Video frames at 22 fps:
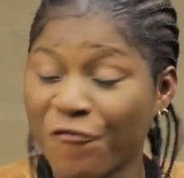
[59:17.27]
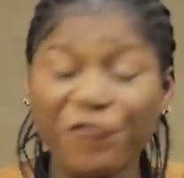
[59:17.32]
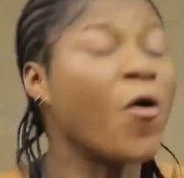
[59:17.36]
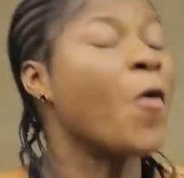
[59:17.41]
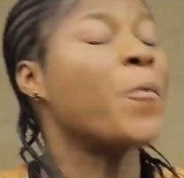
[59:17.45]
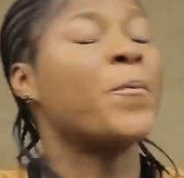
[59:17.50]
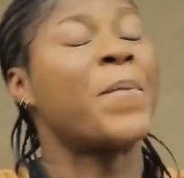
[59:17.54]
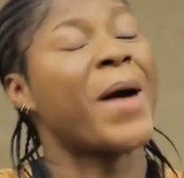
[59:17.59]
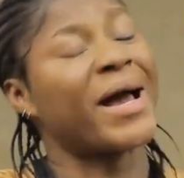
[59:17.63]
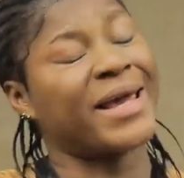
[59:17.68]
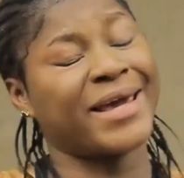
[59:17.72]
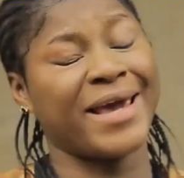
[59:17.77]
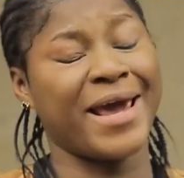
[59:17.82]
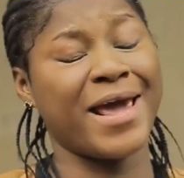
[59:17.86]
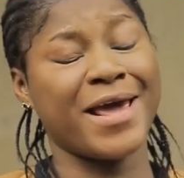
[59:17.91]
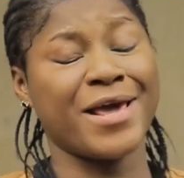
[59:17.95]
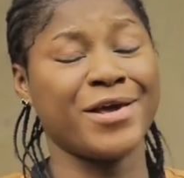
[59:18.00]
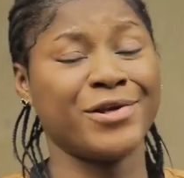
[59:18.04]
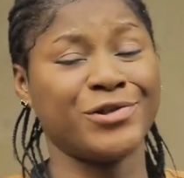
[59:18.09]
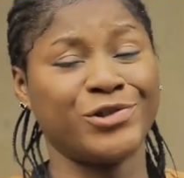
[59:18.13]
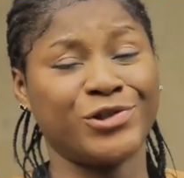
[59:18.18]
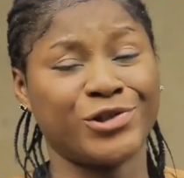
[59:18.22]
Full
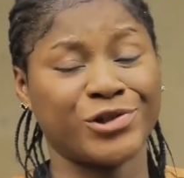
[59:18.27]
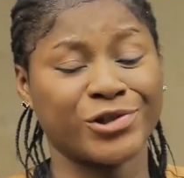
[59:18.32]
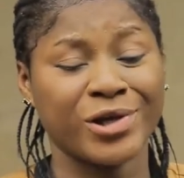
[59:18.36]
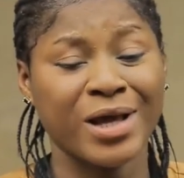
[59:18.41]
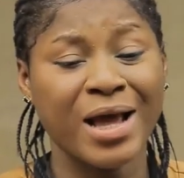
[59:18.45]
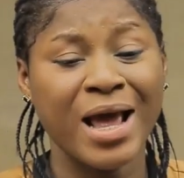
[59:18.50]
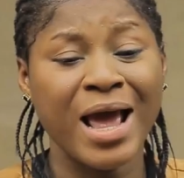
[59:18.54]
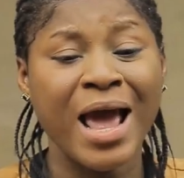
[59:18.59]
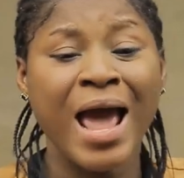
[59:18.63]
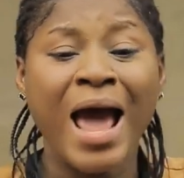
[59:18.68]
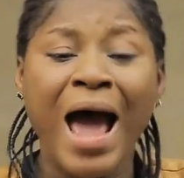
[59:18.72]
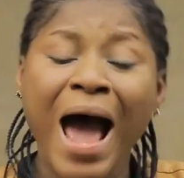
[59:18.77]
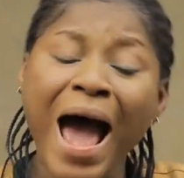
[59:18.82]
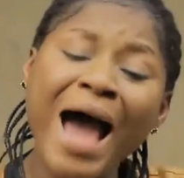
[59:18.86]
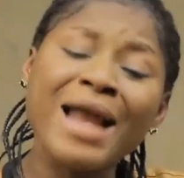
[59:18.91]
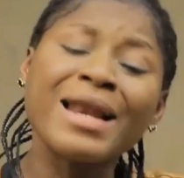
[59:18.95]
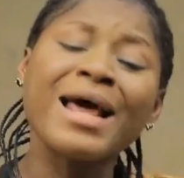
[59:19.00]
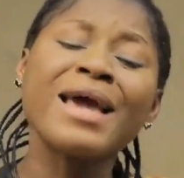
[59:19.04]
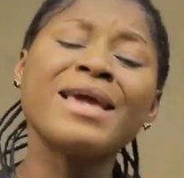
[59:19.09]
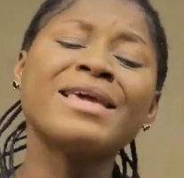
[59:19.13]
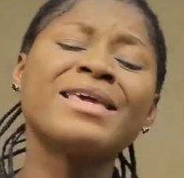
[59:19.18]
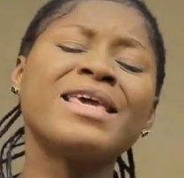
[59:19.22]
package.
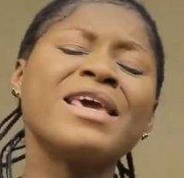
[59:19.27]
And